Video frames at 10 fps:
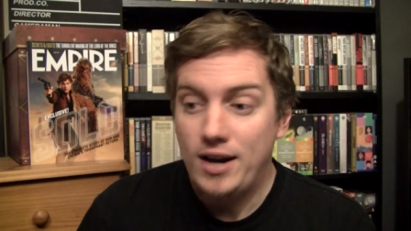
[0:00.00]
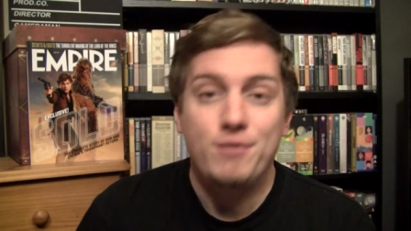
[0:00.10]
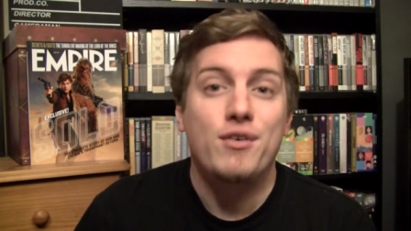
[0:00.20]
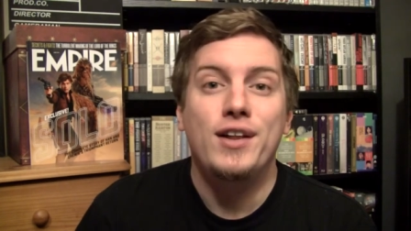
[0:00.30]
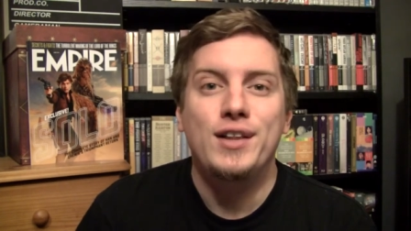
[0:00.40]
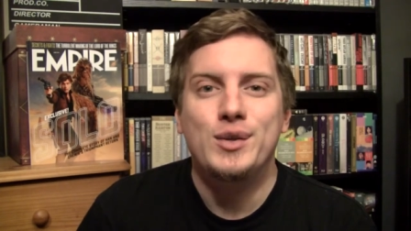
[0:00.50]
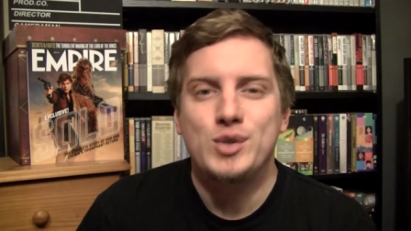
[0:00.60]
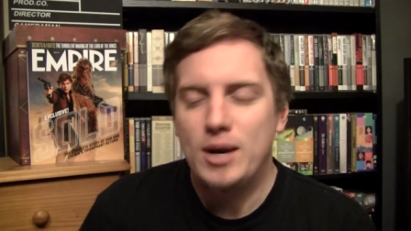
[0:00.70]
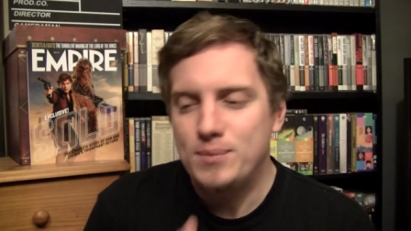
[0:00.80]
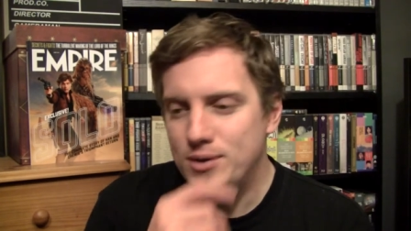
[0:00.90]
I have very little
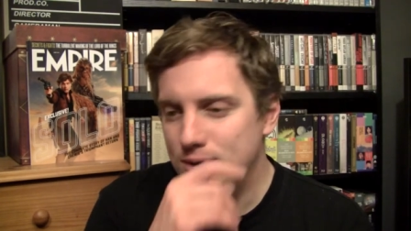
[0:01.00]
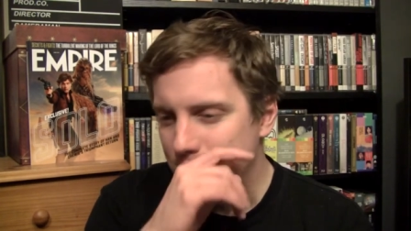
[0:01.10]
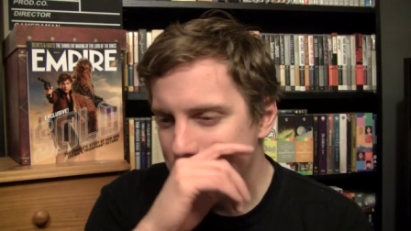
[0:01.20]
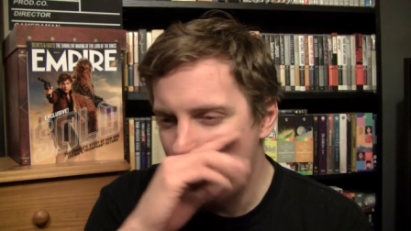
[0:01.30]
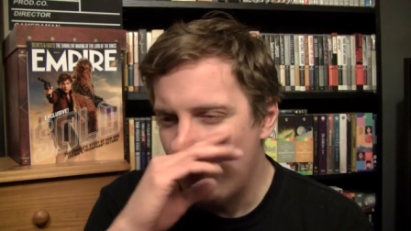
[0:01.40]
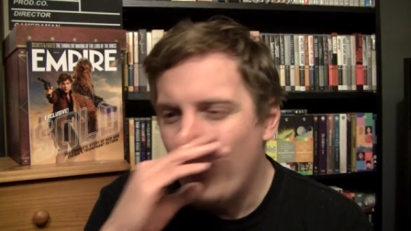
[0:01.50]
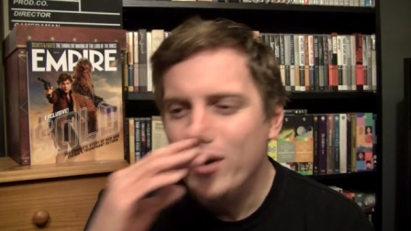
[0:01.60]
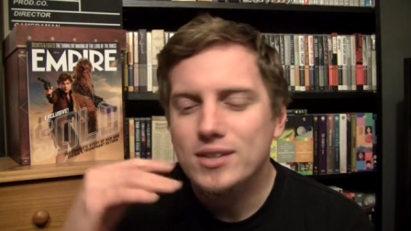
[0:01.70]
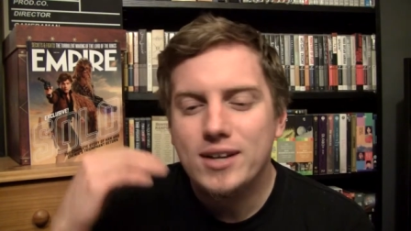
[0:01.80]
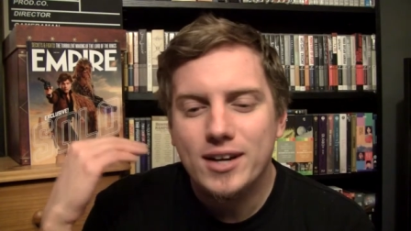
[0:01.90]
time to do this, but I
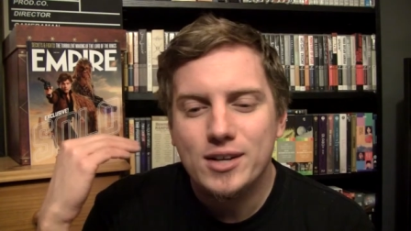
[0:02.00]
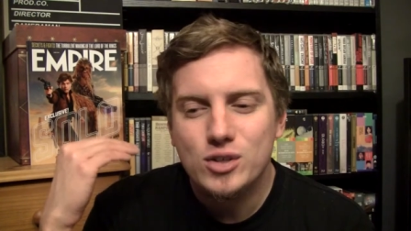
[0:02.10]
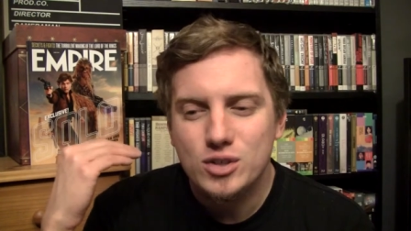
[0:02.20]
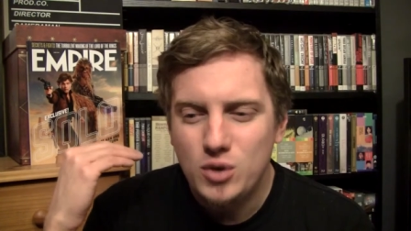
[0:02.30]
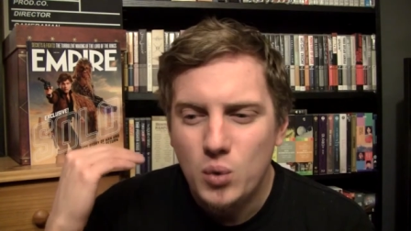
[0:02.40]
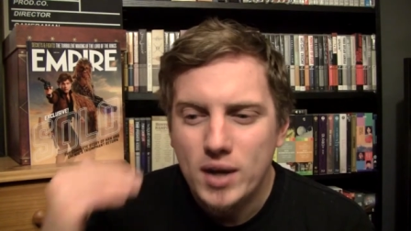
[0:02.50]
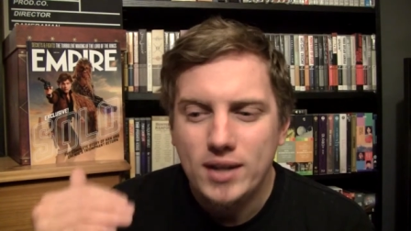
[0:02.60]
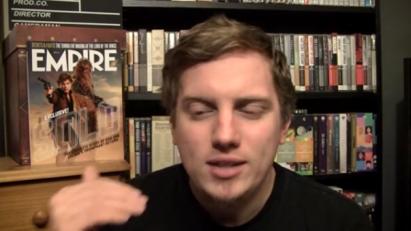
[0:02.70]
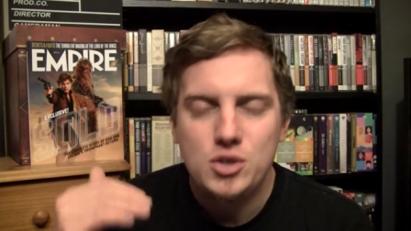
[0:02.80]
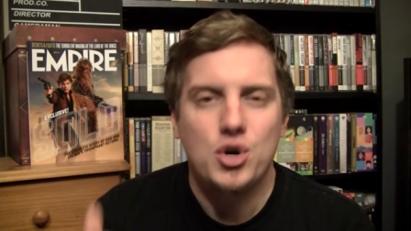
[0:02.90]
wanted to kind of just
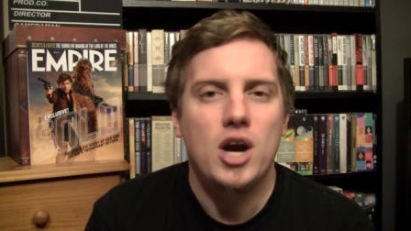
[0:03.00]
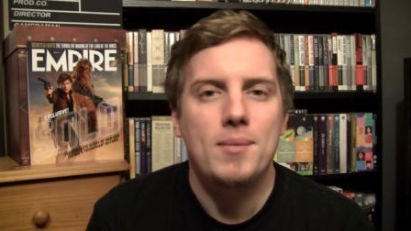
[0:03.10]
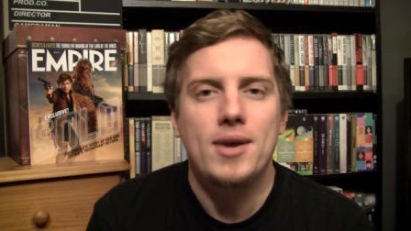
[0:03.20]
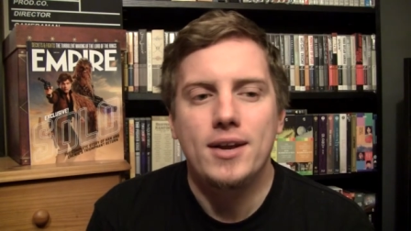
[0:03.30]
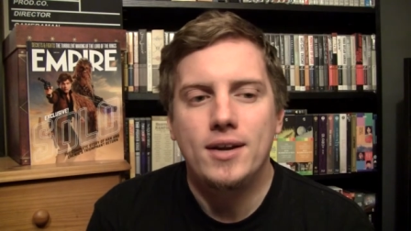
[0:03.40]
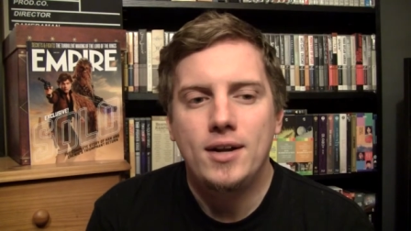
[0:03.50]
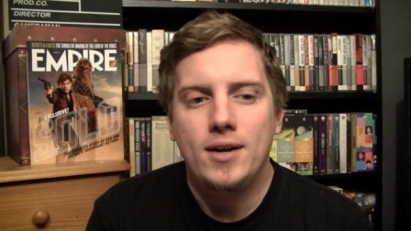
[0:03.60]
quickly chime in